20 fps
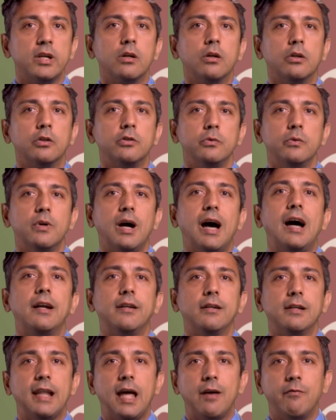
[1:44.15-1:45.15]
we go to
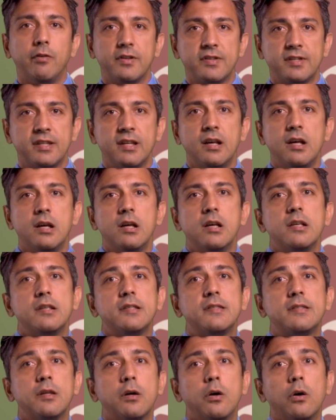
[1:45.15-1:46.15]
other levels.
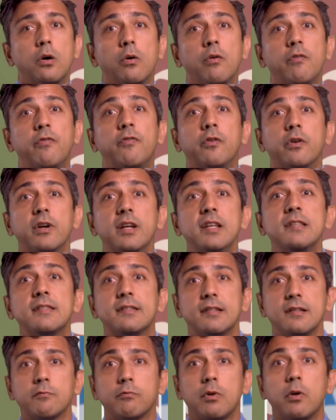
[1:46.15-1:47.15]
So, for
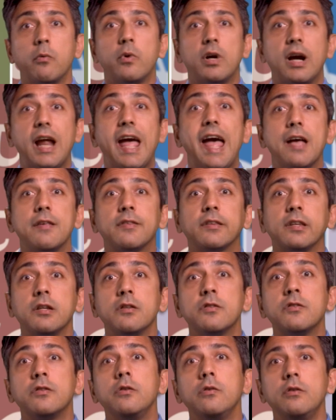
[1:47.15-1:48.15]
instance, when we're
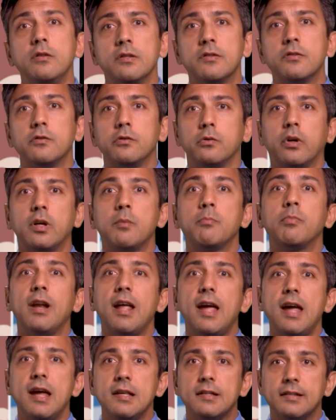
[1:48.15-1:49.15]
asking students to
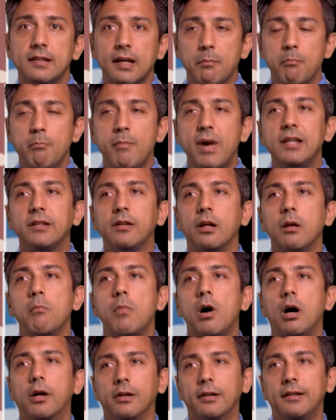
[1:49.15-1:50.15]
replace a mental
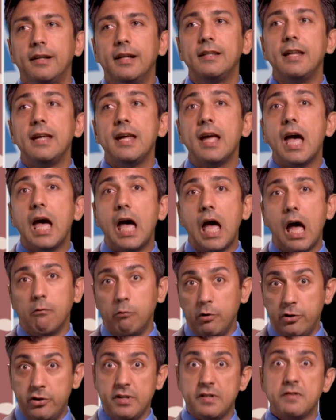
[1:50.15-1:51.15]
model that they have,
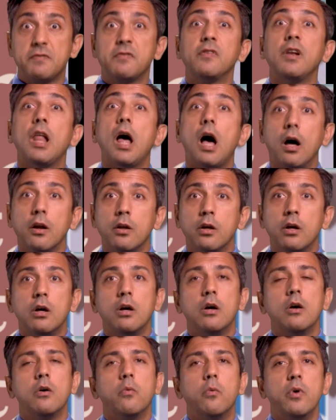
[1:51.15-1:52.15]
which is flawed,
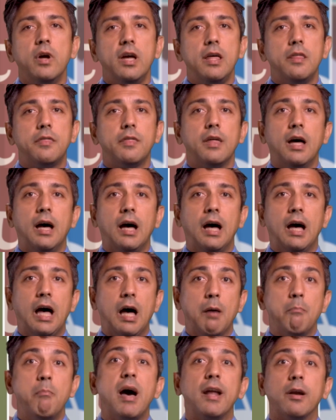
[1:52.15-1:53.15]
with
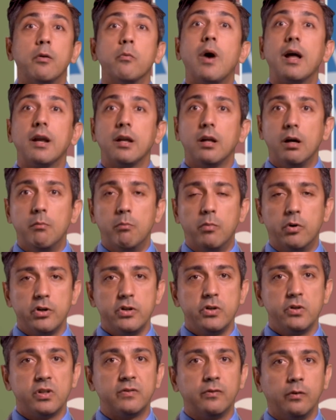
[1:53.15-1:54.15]
a better one, a more
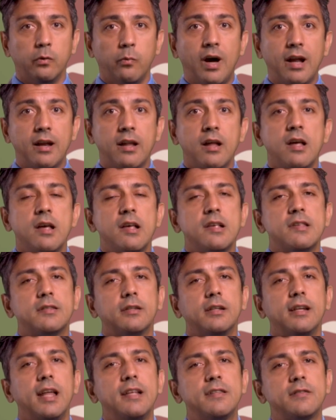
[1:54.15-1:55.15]
useful one.
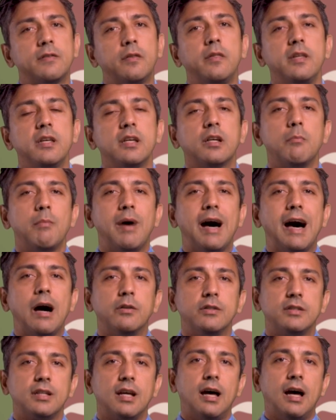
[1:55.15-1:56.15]
So let's think
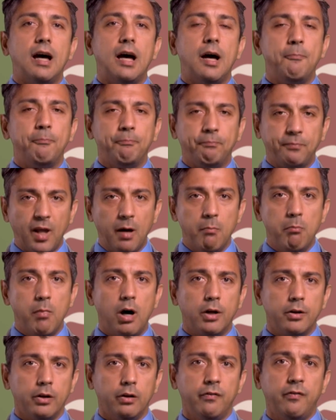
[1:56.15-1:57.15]
about a
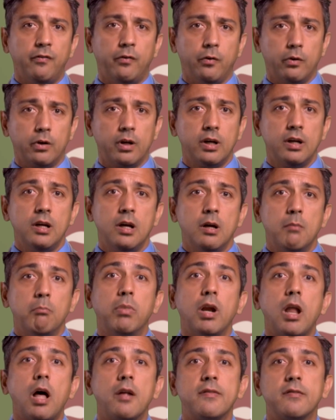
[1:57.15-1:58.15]
model for
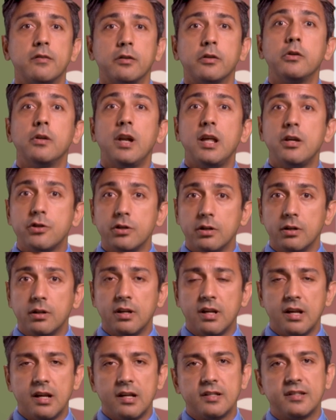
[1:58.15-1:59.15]
blood circulation.
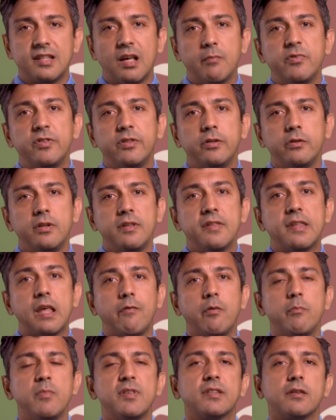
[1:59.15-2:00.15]
Some students
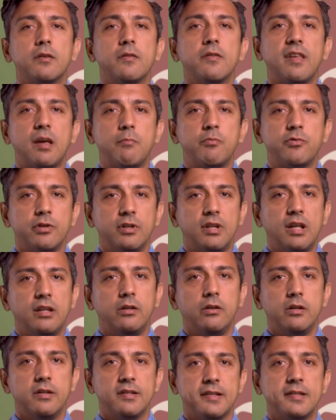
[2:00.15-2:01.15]
have a misconception that
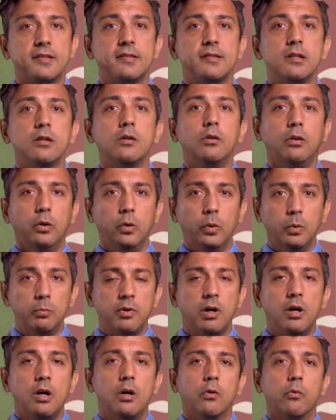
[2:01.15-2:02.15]
there is a single
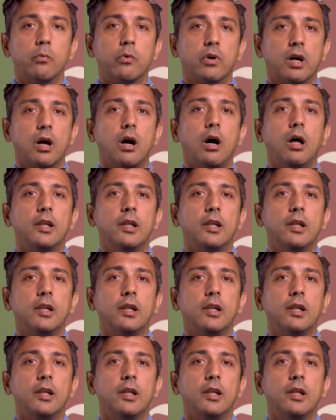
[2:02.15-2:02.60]
loop where